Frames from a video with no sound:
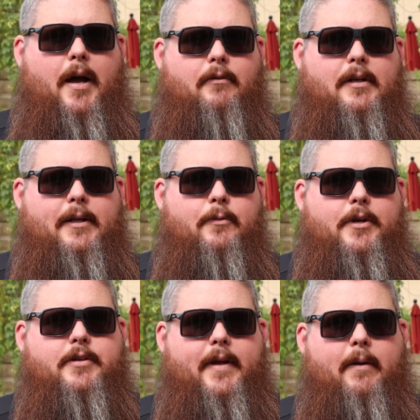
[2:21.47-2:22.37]
I really
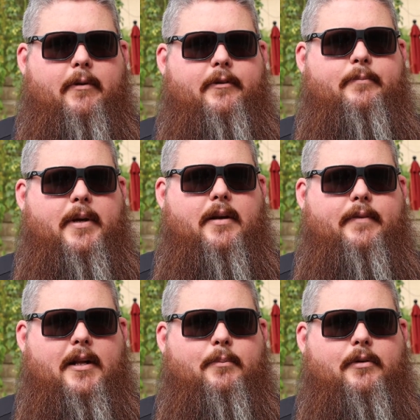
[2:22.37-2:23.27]
wish that would have been
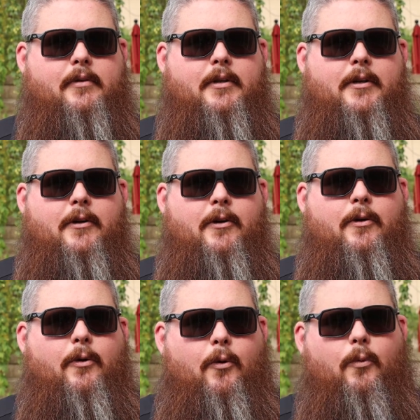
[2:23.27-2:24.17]
available
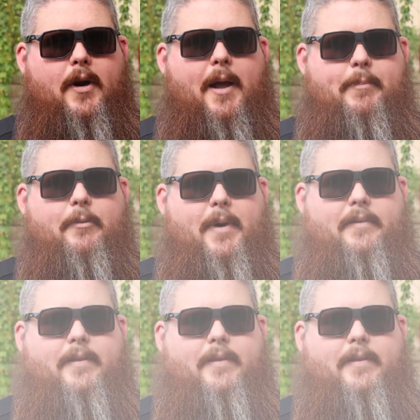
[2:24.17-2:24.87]
when I built my